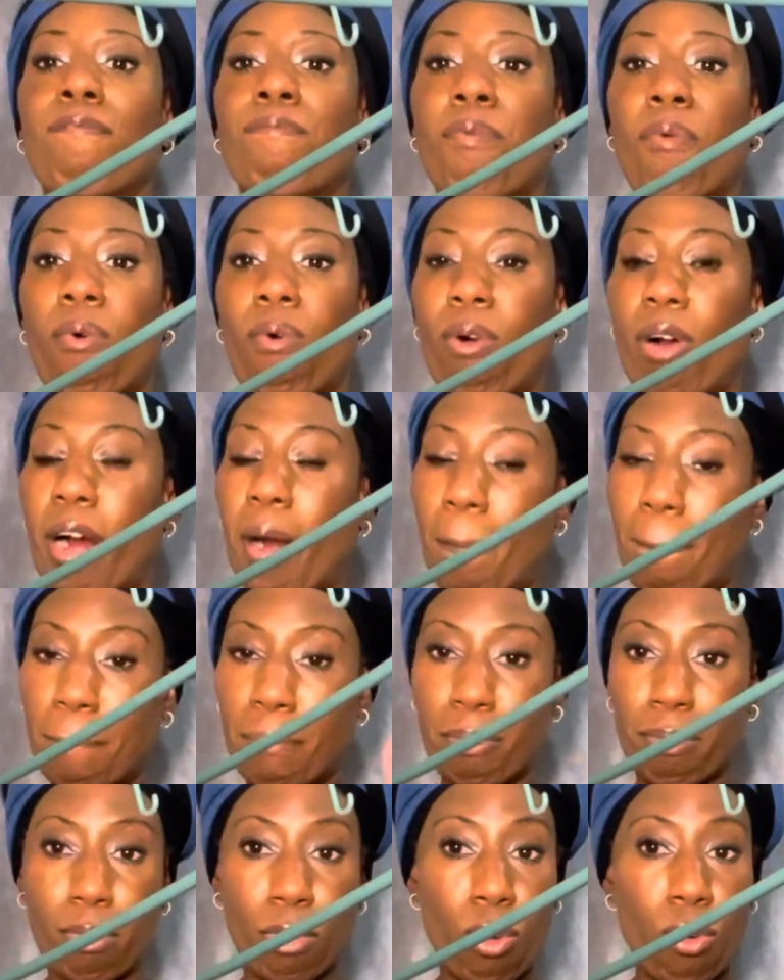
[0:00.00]
for
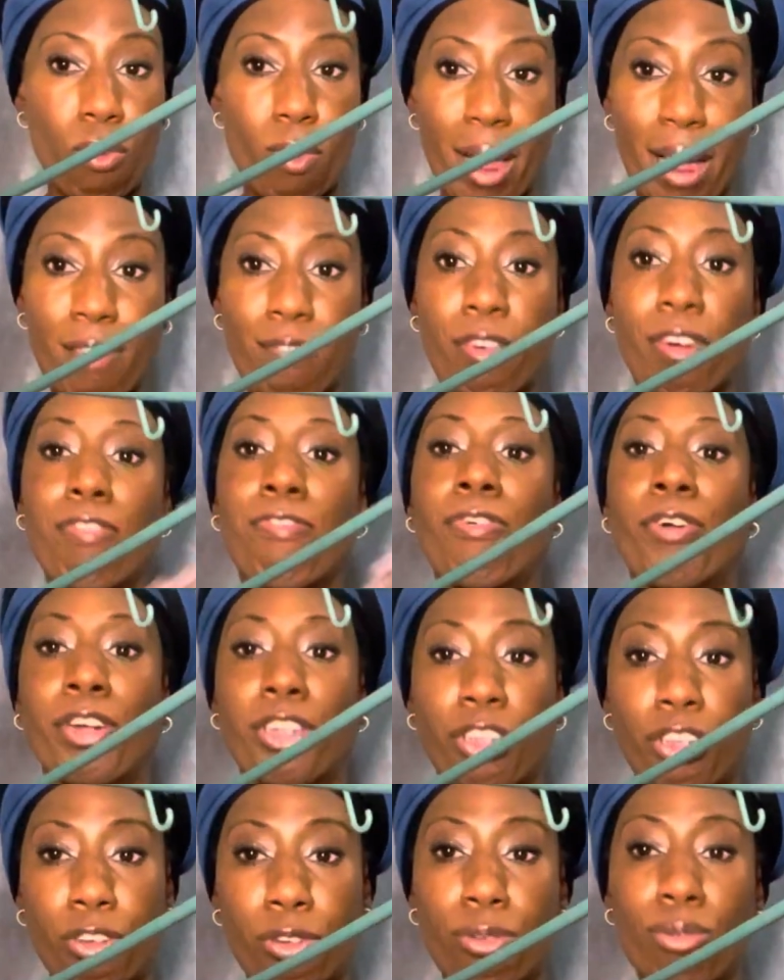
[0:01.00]
whoever's
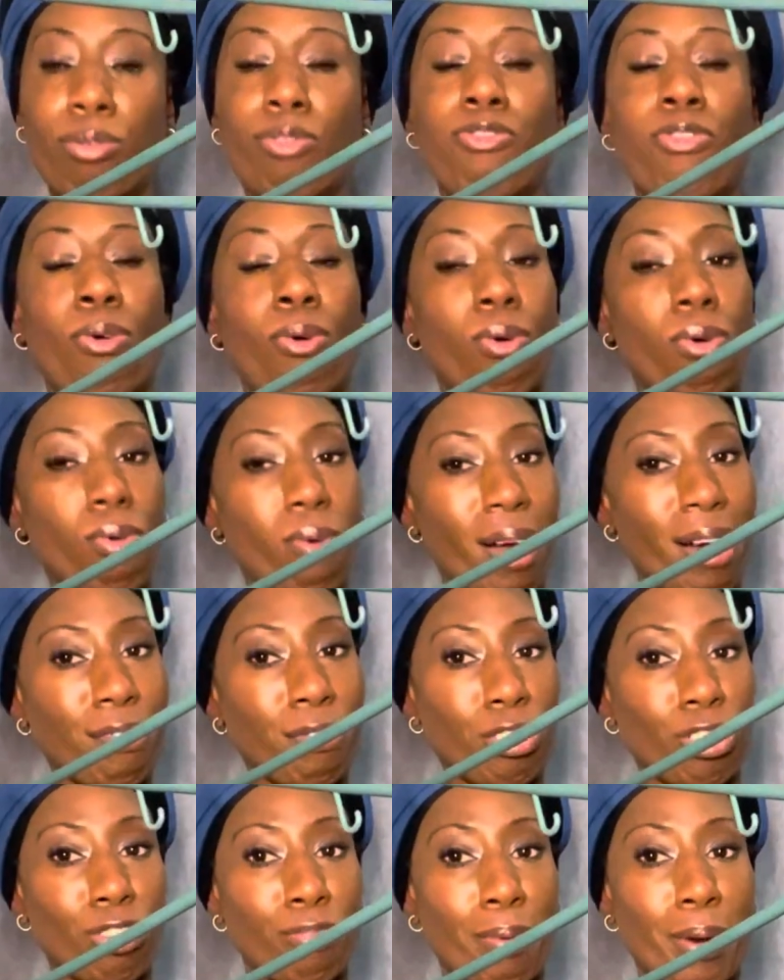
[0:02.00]

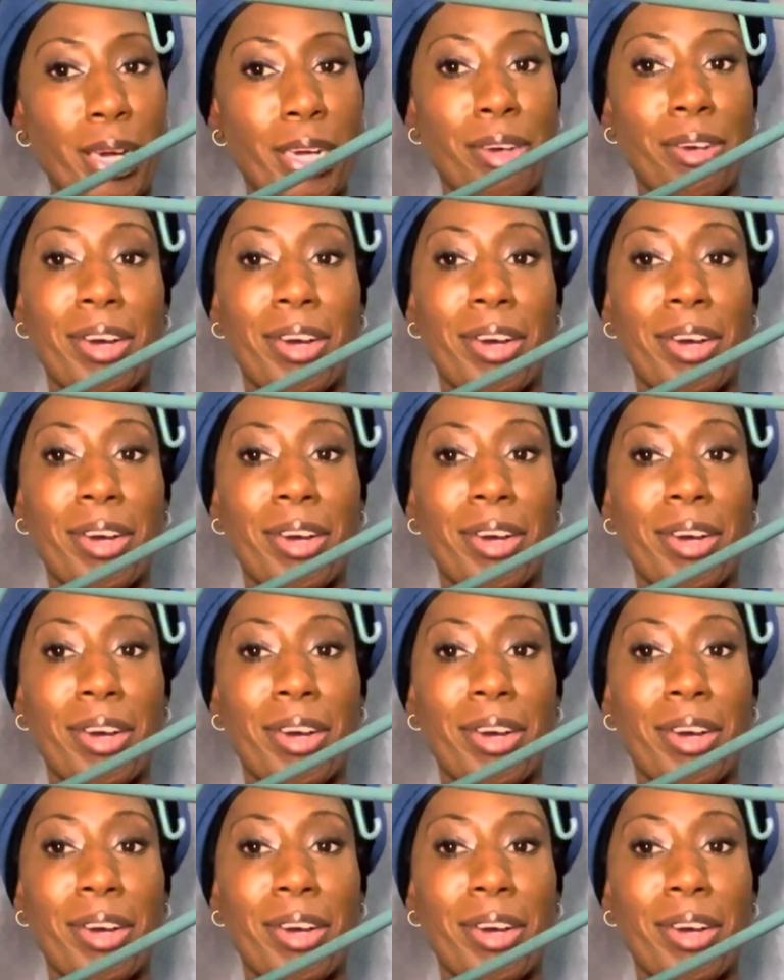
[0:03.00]
braiding